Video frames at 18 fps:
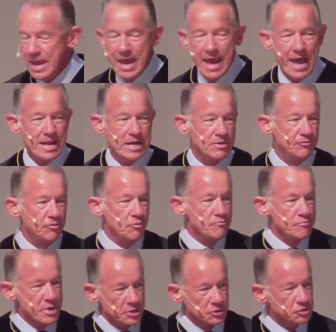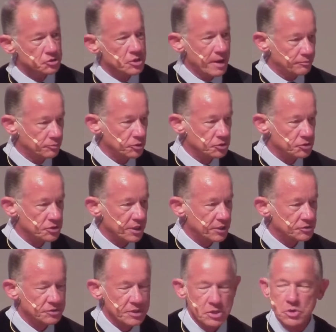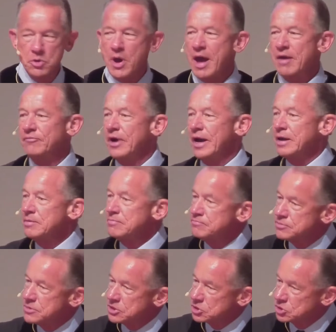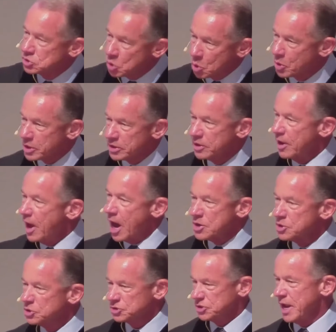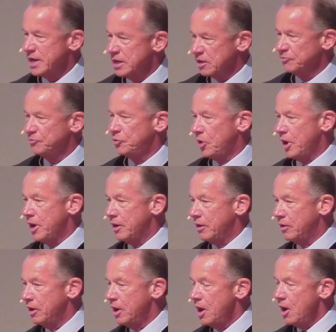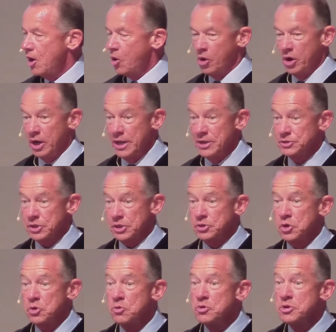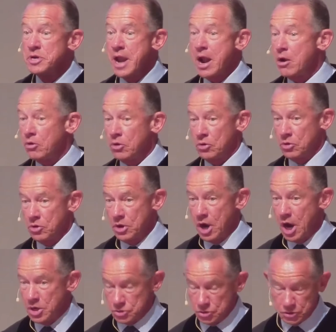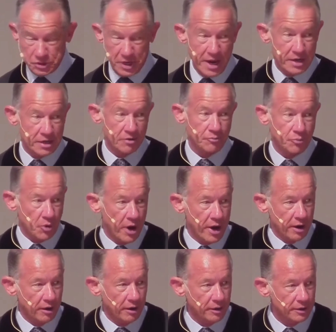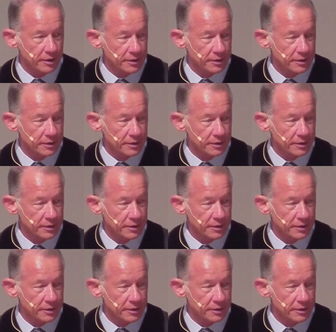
And if you miss chapter 6, then you have a distorted understanding of prayer, or at least a too narrow understanding of prayer.